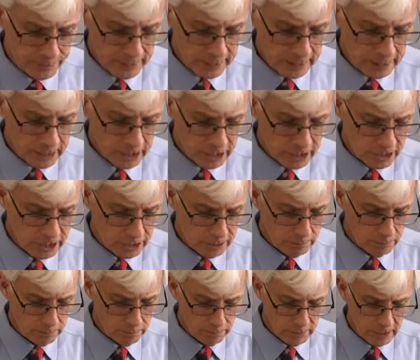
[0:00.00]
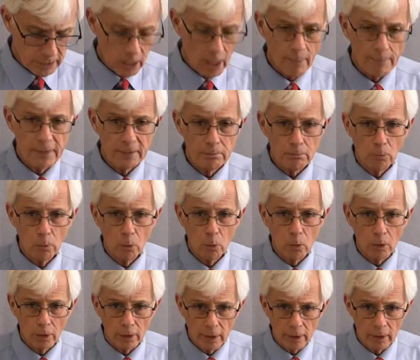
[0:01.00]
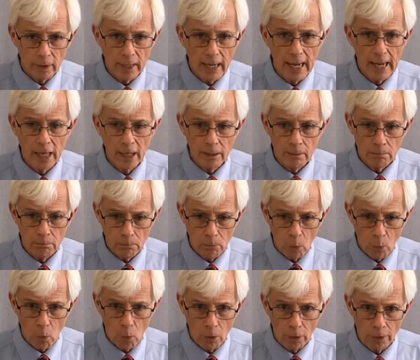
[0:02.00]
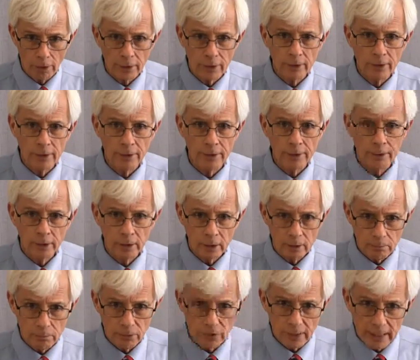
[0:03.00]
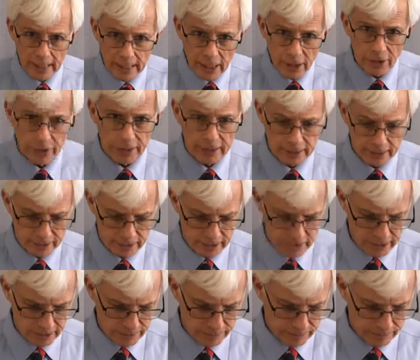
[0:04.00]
is becoming more and more precarious.